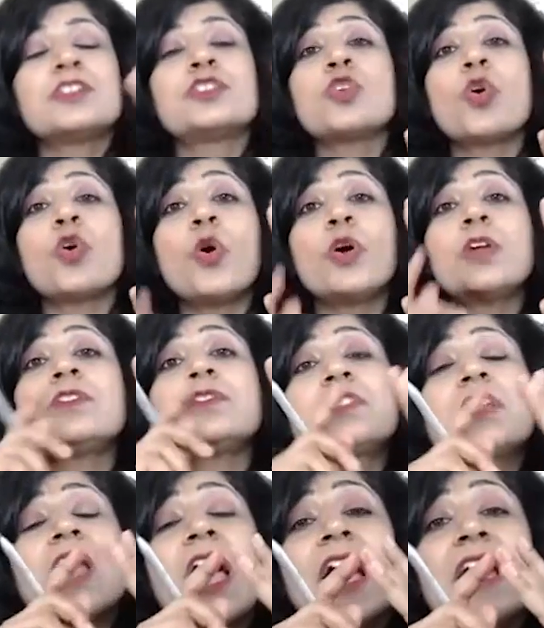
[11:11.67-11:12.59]

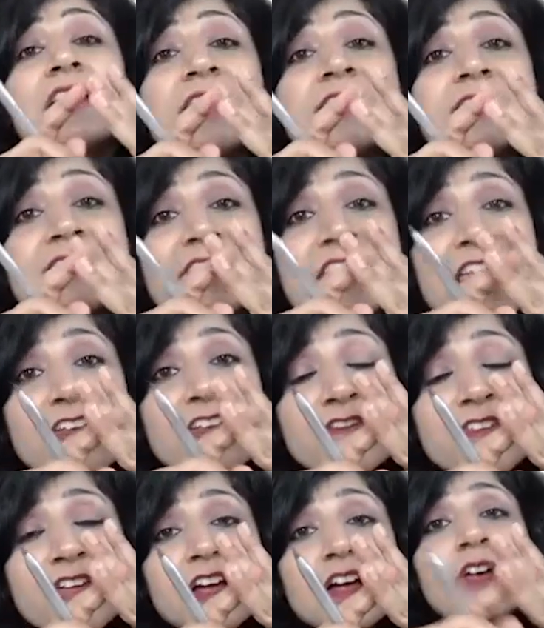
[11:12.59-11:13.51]
Zones are the
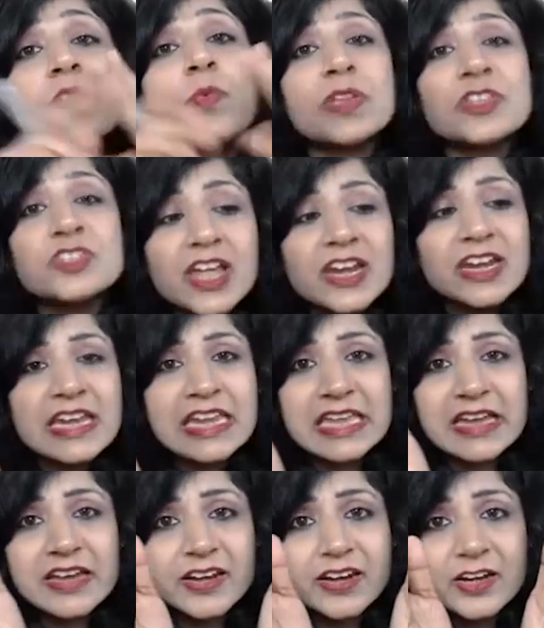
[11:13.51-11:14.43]
severe which are
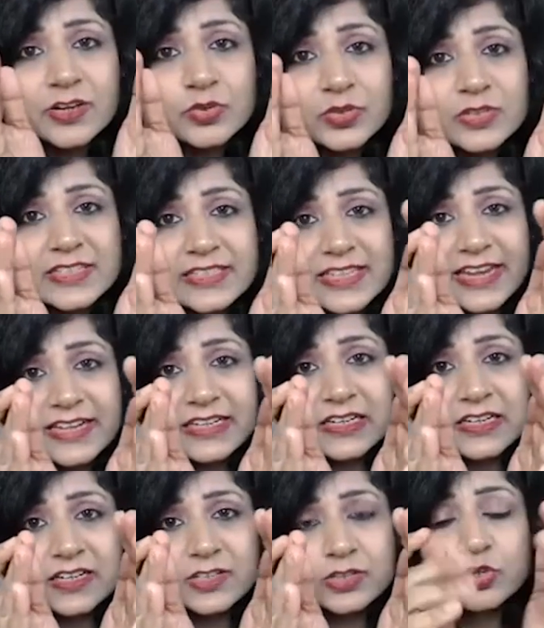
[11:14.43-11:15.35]
nearer to the
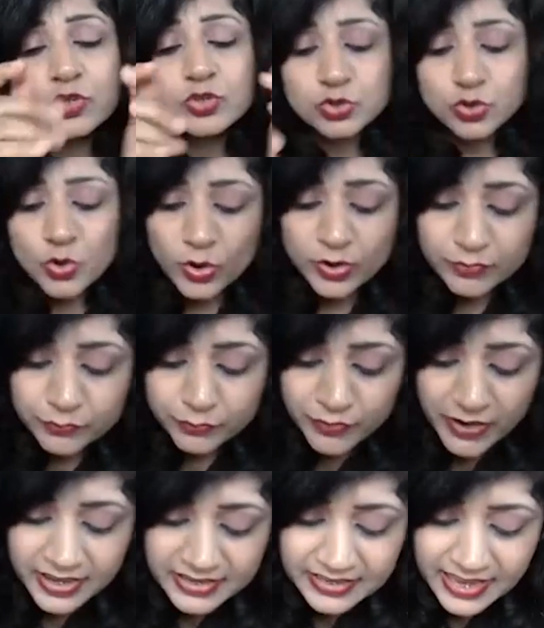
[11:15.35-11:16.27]
center. So zone
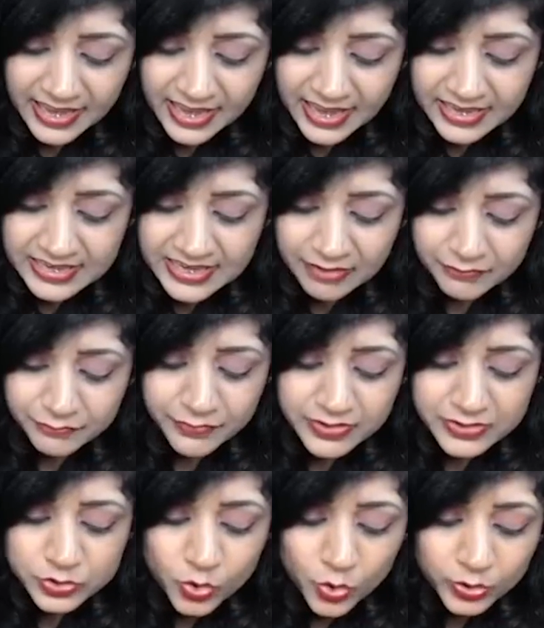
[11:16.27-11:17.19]
1 hai ya
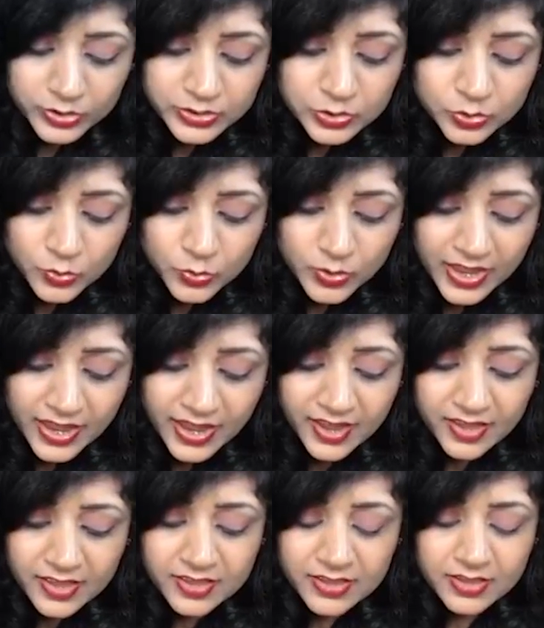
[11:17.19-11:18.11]
fir zone 2
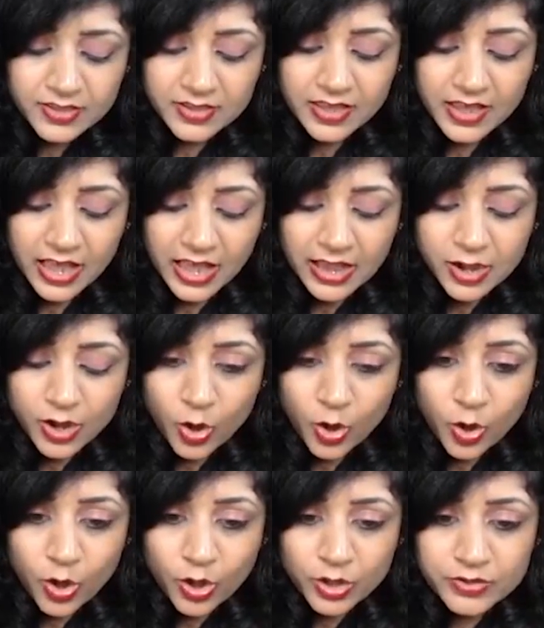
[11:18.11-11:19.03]
hai.
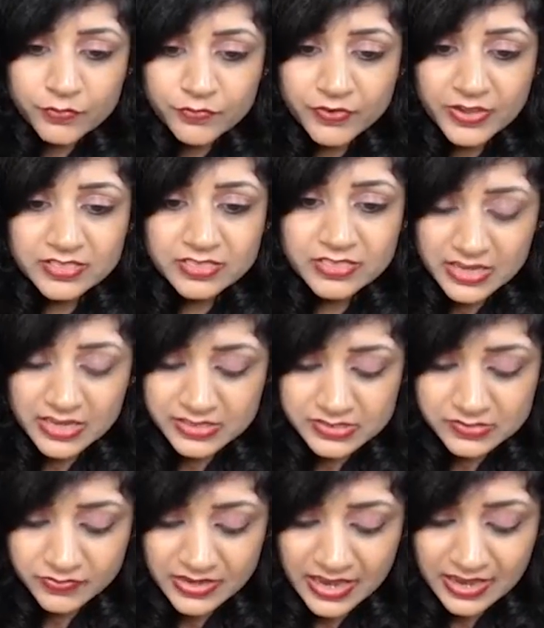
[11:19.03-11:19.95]
Along with
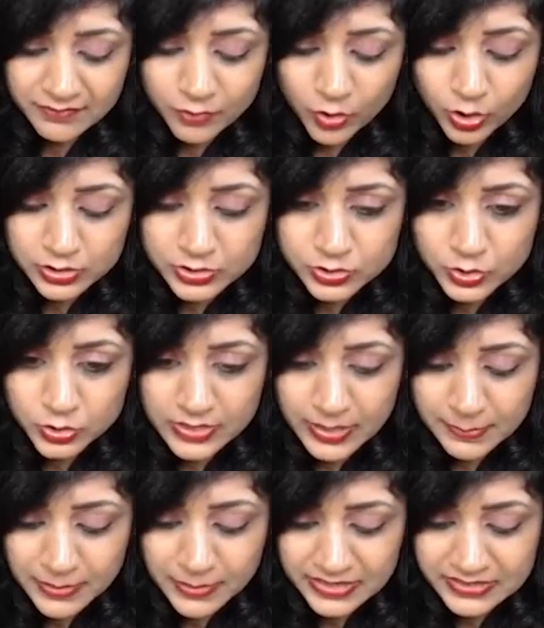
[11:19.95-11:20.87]
this, we have also
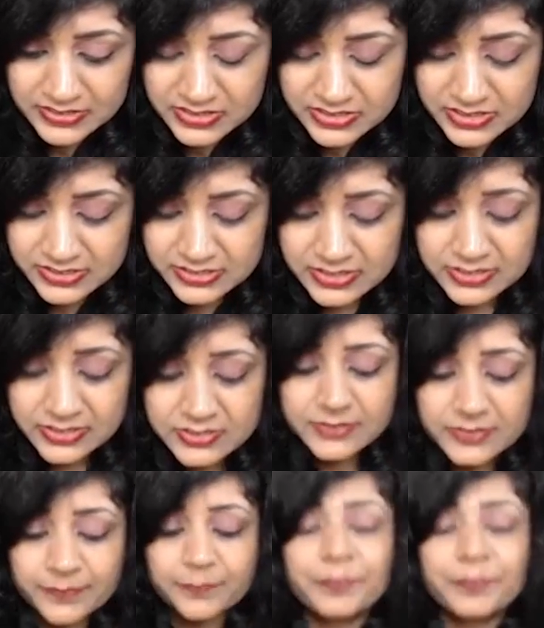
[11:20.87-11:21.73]
the plus disease.